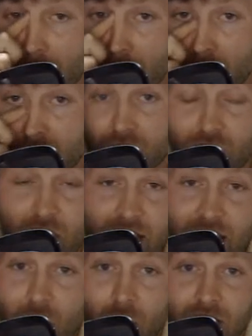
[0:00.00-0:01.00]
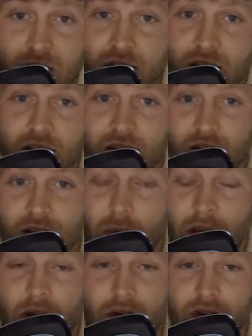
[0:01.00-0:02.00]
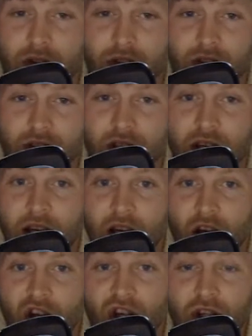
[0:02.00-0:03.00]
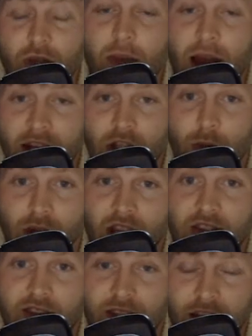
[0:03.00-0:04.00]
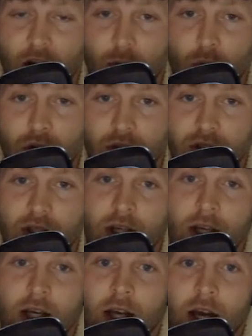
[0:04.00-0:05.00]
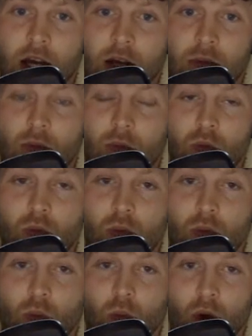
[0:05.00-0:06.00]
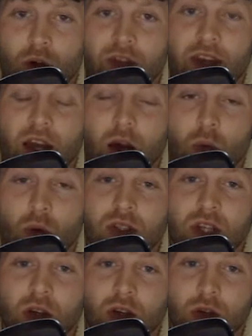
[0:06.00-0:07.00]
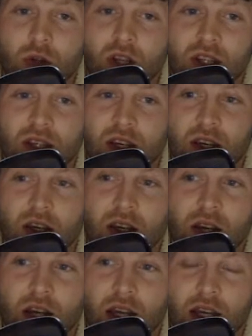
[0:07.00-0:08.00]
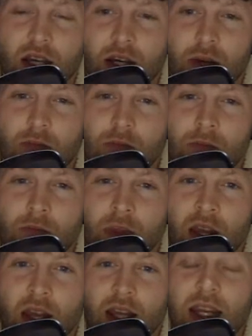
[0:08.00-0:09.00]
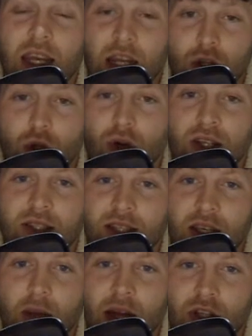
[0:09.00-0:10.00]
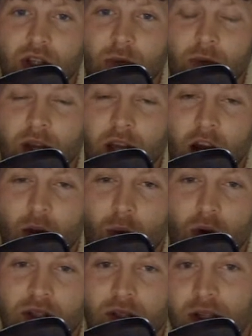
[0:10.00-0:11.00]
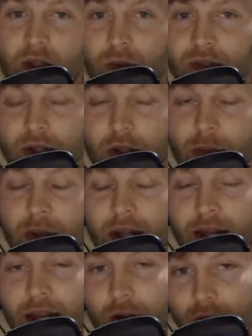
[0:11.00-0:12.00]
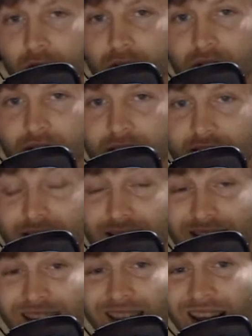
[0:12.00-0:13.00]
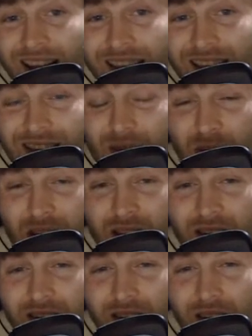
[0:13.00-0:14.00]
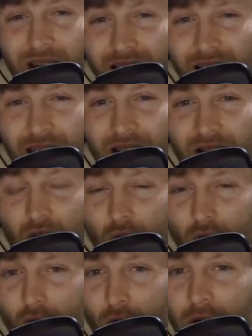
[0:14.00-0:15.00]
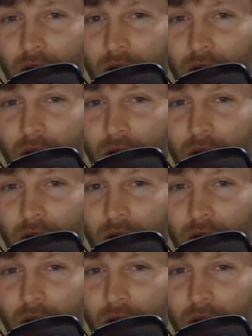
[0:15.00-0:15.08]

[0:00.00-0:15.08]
just right now, I just think that the Commanders are just a good matchup against the Cowboys. One thing I will tell you that's an interesting matchup for the Cowboys, and this one's a little bit later on in the season, is the Lions, because the Lions are